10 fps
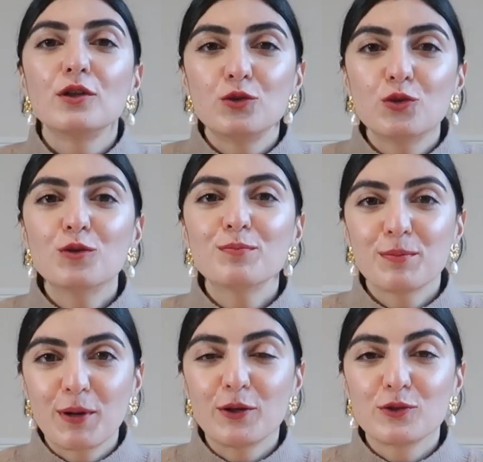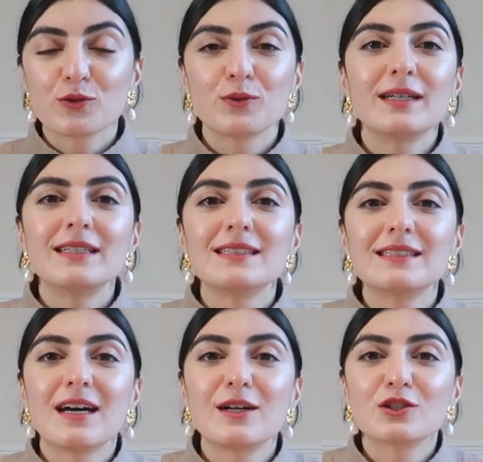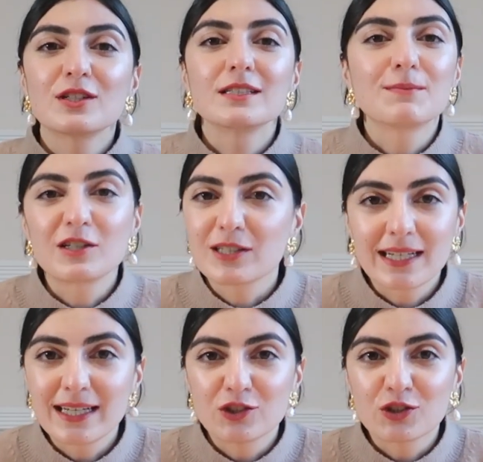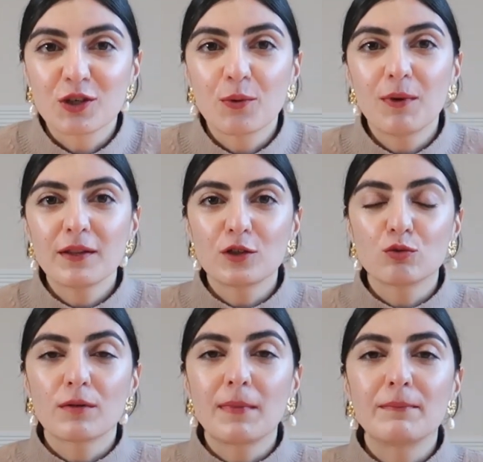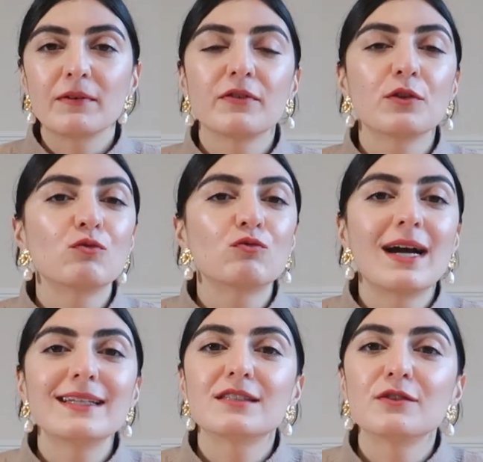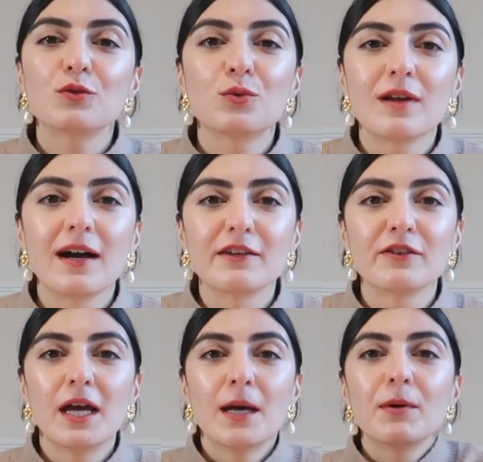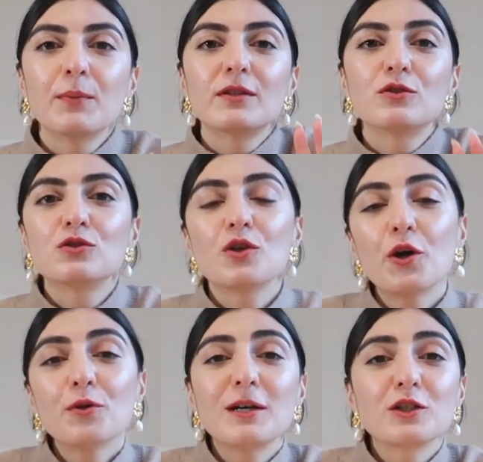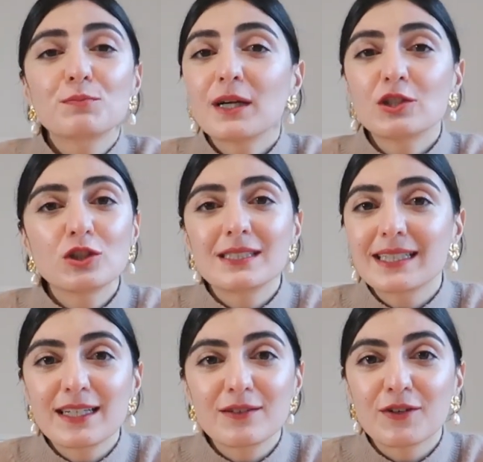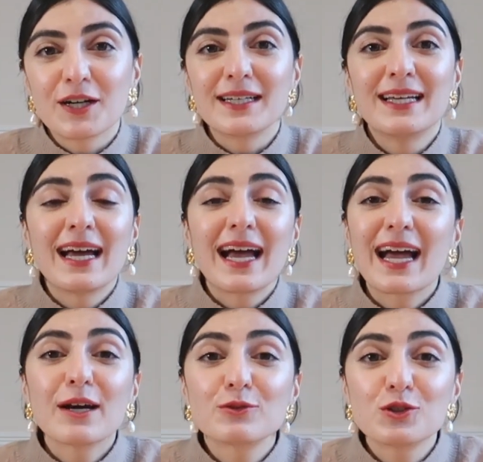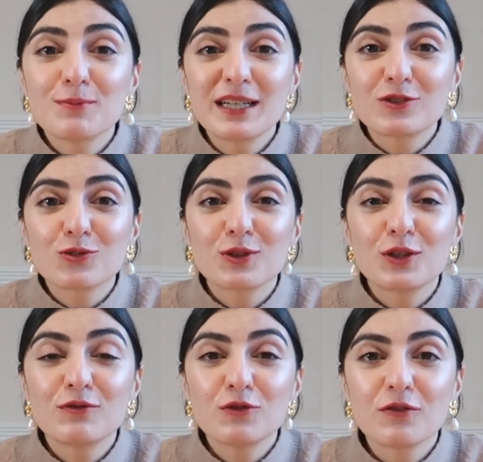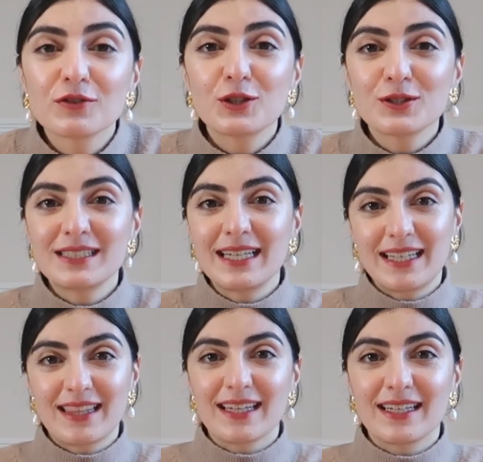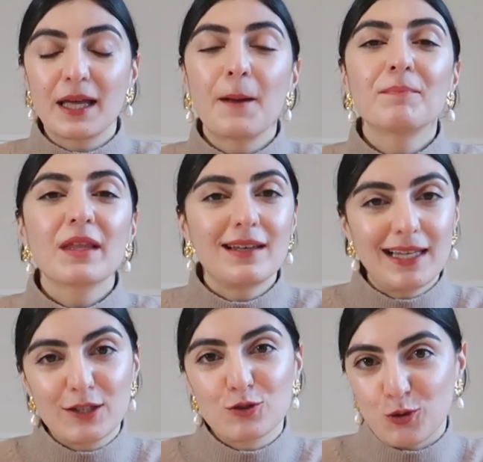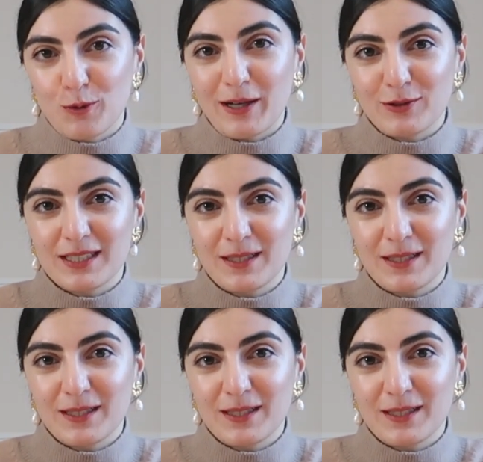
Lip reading: Your proposal is such a special occasion and one that you'll remember for the rest of your life, but with so much pressure to get it right, how do you make sure that you've not forgotten anything? Let's talk about